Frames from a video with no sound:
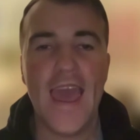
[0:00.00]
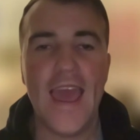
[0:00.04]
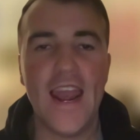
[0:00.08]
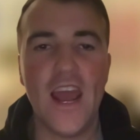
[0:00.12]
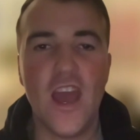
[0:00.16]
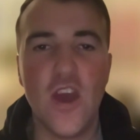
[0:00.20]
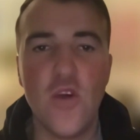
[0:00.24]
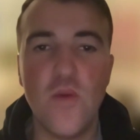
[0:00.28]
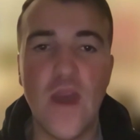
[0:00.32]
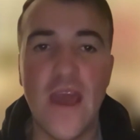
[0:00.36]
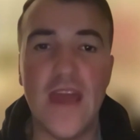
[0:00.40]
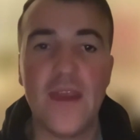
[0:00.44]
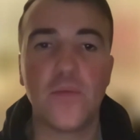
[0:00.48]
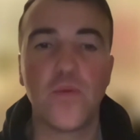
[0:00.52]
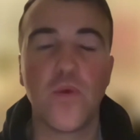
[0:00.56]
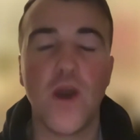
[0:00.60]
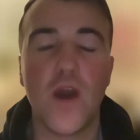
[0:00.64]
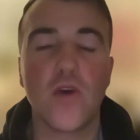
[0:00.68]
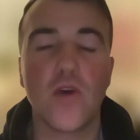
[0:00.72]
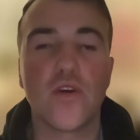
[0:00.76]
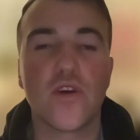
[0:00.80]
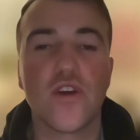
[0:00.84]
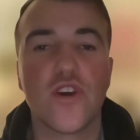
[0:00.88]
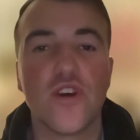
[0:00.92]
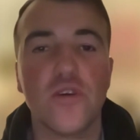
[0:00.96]
Hello and
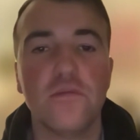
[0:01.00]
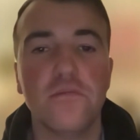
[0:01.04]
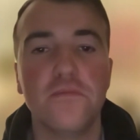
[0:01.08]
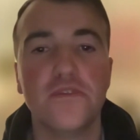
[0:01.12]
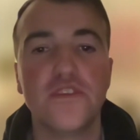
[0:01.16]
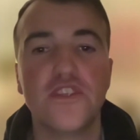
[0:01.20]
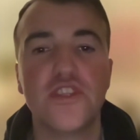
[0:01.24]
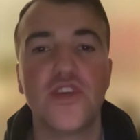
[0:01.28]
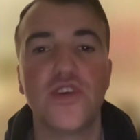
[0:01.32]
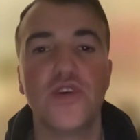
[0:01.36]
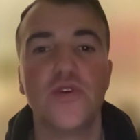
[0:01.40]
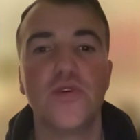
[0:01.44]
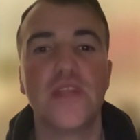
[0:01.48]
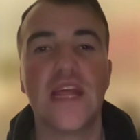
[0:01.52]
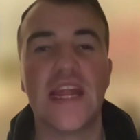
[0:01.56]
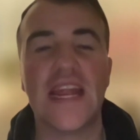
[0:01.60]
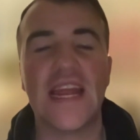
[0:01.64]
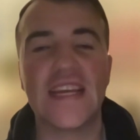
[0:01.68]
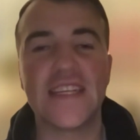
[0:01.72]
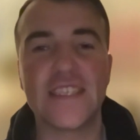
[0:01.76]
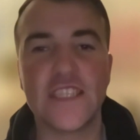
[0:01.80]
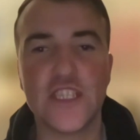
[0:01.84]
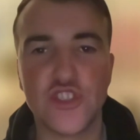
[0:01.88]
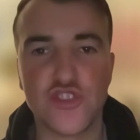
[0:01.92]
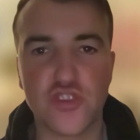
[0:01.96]
welcome to the
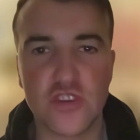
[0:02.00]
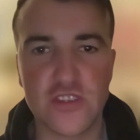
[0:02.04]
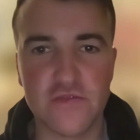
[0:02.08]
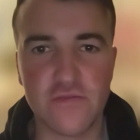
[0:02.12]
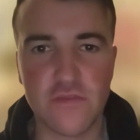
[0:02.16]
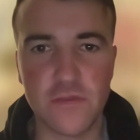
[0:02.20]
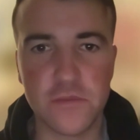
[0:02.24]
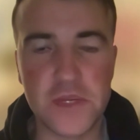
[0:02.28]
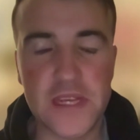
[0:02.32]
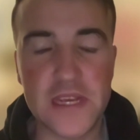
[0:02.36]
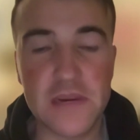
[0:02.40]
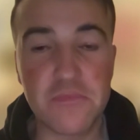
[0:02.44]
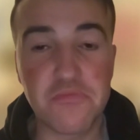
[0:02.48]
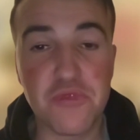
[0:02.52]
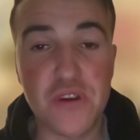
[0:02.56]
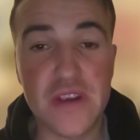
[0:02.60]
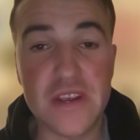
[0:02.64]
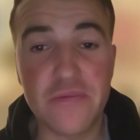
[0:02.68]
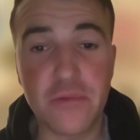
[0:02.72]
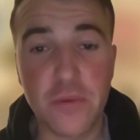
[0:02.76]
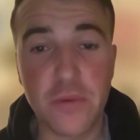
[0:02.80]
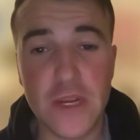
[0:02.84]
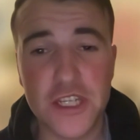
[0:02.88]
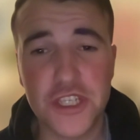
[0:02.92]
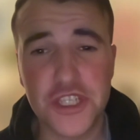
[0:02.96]
latest dressing room
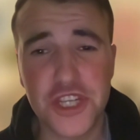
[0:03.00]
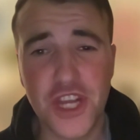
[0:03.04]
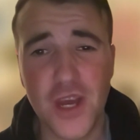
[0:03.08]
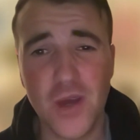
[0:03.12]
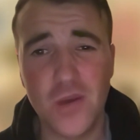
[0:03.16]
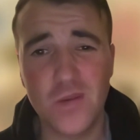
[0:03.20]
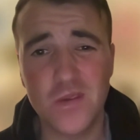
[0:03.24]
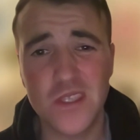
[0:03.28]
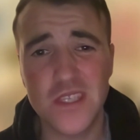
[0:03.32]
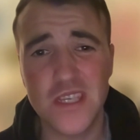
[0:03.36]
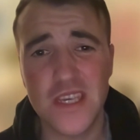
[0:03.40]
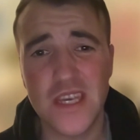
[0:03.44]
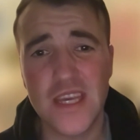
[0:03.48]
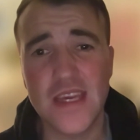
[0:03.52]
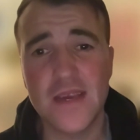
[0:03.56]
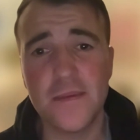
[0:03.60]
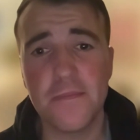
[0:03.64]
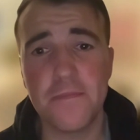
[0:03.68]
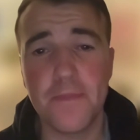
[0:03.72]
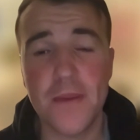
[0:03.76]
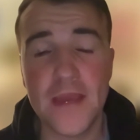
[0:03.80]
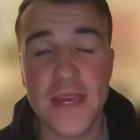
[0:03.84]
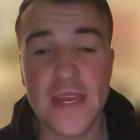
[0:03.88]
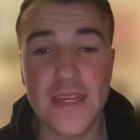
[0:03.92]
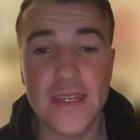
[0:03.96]
debrief where Chelsea
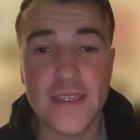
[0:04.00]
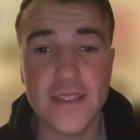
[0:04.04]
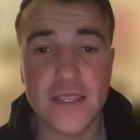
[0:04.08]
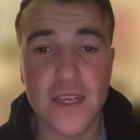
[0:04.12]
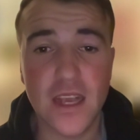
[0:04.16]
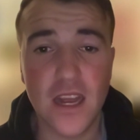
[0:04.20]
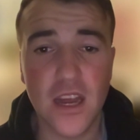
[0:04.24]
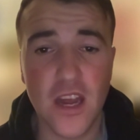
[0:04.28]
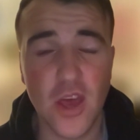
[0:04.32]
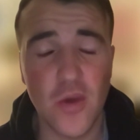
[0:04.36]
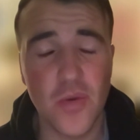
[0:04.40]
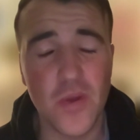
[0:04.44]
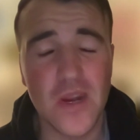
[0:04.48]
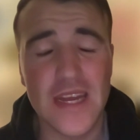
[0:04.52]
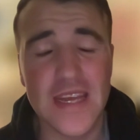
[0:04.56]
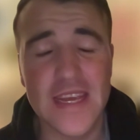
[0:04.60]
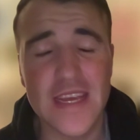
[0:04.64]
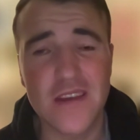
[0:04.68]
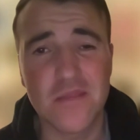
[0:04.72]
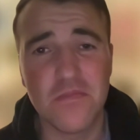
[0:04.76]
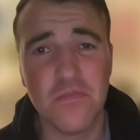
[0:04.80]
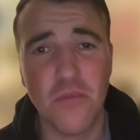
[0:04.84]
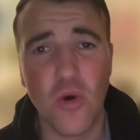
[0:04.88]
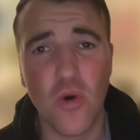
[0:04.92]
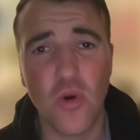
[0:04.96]
beat lower
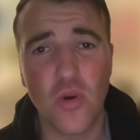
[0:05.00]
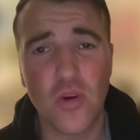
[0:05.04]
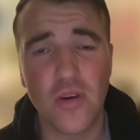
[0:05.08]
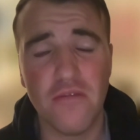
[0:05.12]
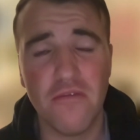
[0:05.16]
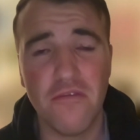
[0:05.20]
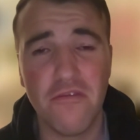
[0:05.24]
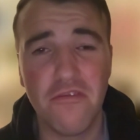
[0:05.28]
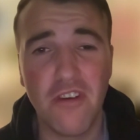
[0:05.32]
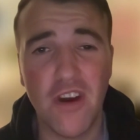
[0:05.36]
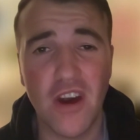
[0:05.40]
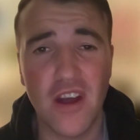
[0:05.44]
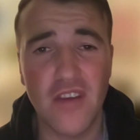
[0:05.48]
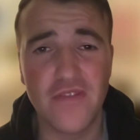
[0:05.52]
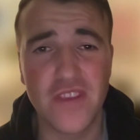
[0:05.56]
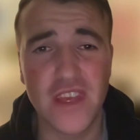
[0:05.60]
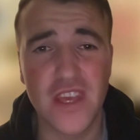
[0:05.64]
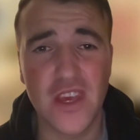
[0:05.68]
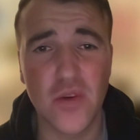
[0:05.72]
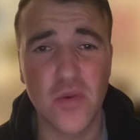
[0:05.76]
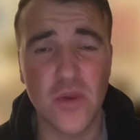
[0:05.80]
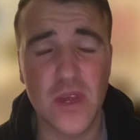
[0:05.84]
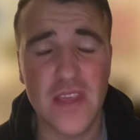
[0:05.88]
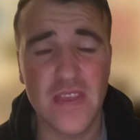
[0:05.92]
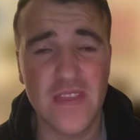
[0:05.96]
league Morecambe
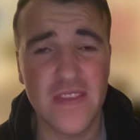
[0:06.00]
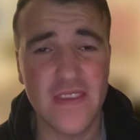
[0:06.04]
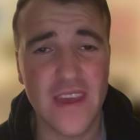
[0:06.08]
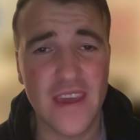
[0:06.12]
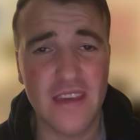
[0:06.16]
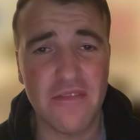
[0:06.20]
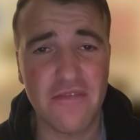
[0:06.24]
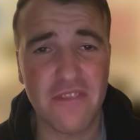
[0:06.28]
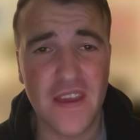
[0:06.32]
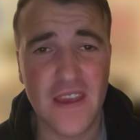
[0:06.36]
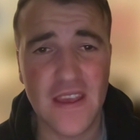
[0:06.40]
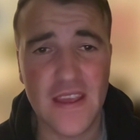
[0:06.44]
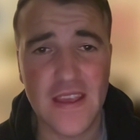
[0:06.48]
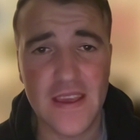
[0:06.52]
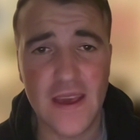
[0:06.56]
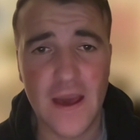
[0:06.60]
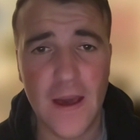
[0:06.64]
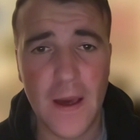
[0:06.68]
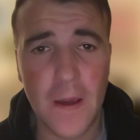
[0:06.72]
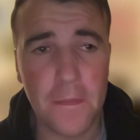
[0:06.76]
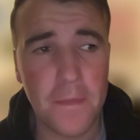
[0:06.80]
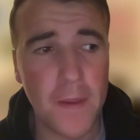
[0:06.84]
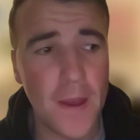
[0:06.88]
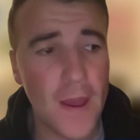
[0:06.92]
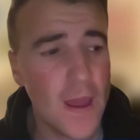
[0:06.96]
5-0 in the FA
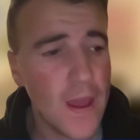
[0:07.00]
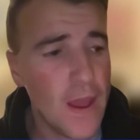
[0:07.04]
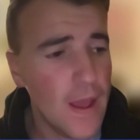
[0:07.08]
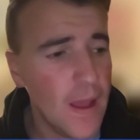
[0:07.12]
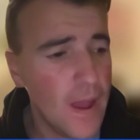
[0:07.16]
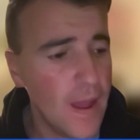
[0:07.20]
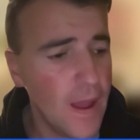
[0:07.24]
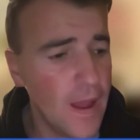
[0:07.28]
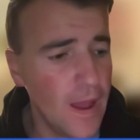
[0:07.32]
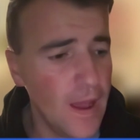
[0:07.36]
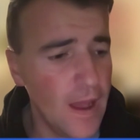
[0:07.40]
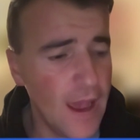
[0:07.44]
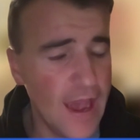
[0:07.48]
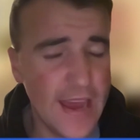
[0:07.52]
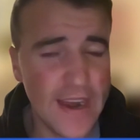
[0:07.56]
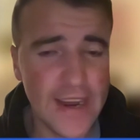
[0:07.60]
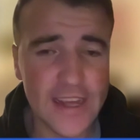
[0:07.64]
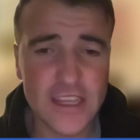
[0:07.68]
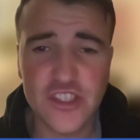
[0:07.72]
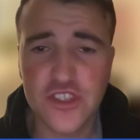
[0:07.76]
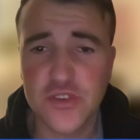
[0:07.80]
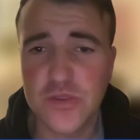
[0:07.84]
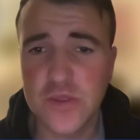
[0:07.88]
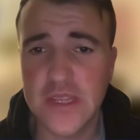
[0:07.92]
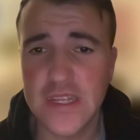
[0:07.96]
Cup. And
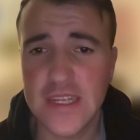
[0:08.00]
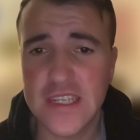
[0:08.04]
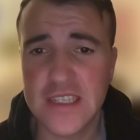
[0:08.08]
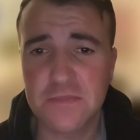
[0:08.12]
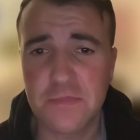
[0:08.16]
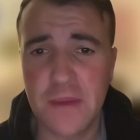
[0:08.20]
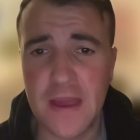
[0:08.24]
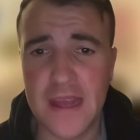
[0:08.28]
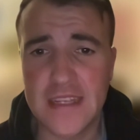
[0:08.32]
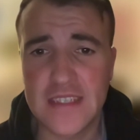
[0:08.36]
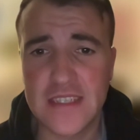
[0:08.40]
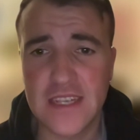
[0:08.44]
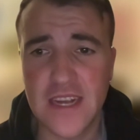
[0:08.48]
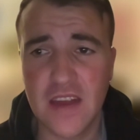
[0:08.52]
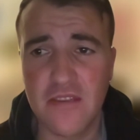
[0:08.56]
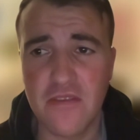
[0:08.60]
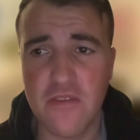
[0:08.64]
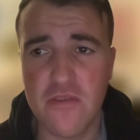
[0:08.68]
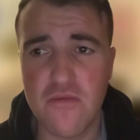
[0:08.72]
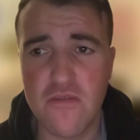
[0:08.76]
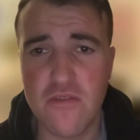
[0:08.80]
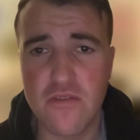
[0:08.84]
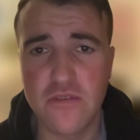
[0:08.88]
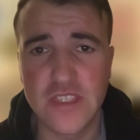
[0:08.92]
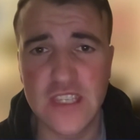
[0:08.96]
as you'd expect, another
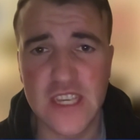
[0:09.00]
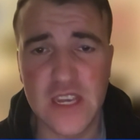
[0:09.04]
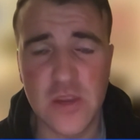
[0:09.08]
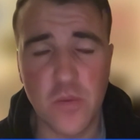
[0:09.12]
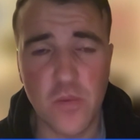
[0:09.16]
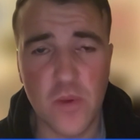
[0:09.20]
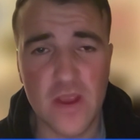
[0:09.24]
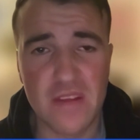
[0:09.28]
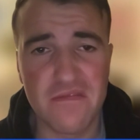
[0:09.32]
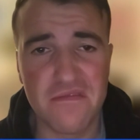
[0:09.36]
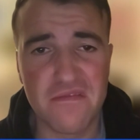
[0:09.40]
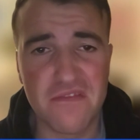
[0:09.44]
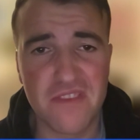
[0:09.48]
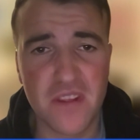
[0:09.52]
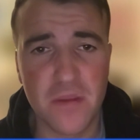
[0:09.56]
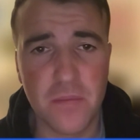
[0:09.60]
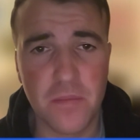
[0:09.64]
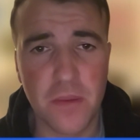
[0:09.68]
routine win for the